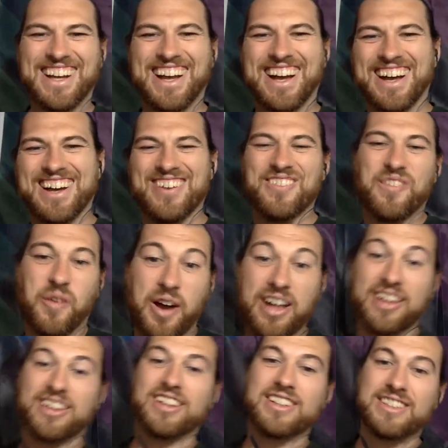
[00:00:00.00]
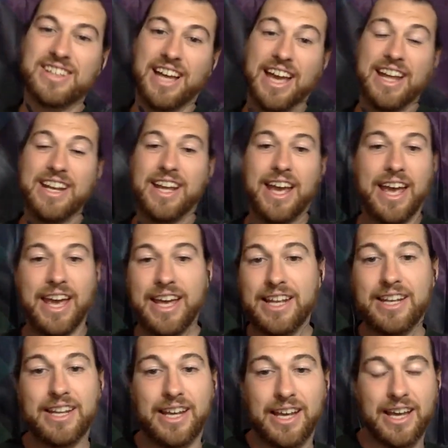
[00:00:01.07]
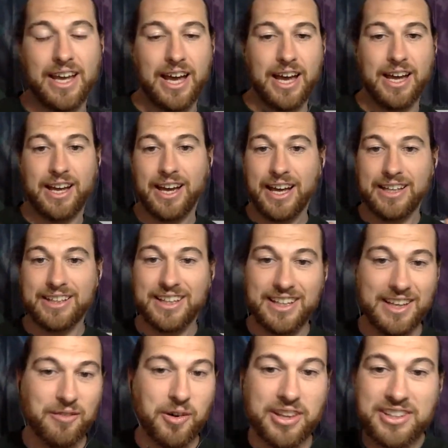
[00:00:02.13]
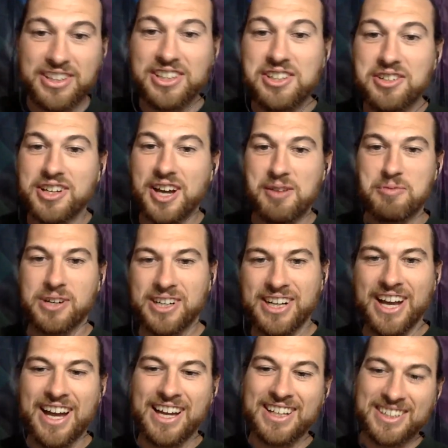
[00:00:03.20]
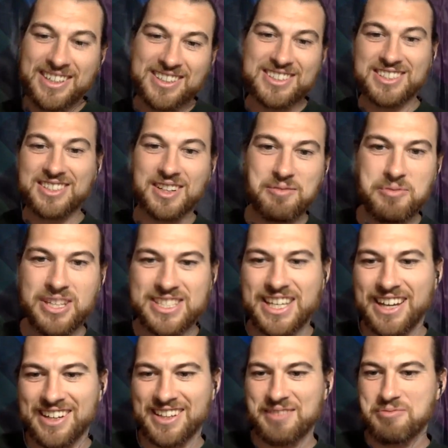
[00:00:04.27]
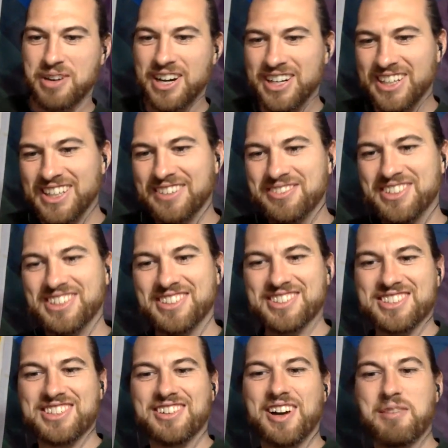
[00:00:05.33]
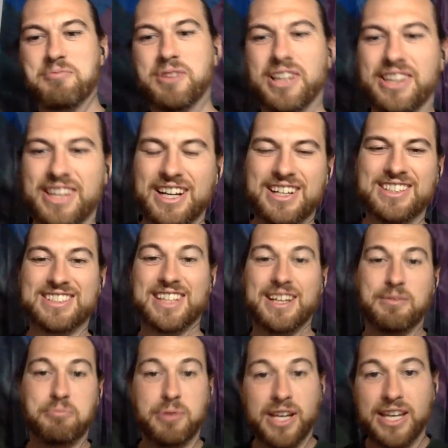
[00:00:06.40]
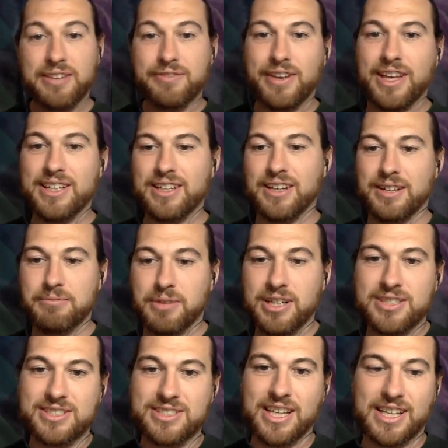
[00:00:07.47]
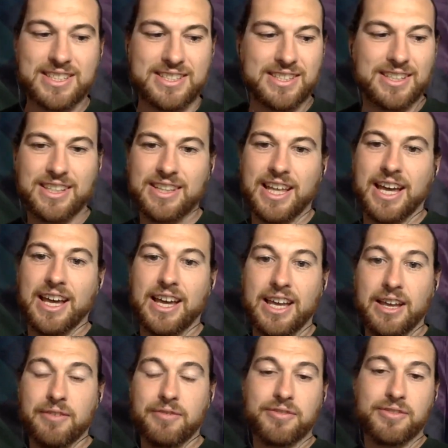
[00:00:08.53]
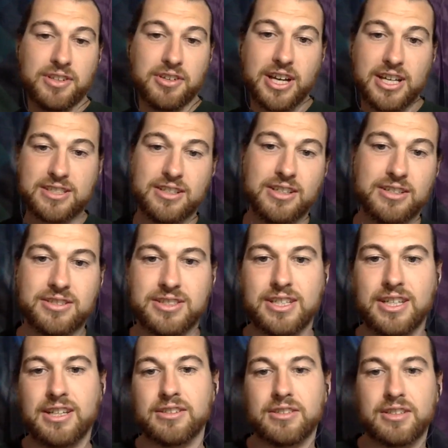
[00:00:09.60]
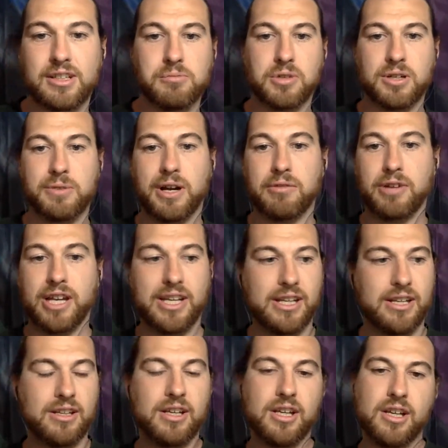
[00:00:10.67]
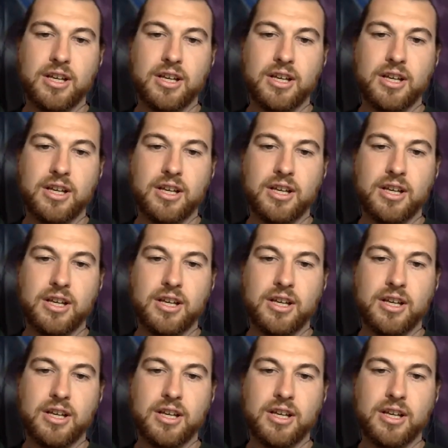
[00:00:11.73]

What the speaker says: Well, and whether you come or not, you're just going to miss out on the party if you don't show up. But there's a big event on March 6th that if you guys are interested in learning more about Raiden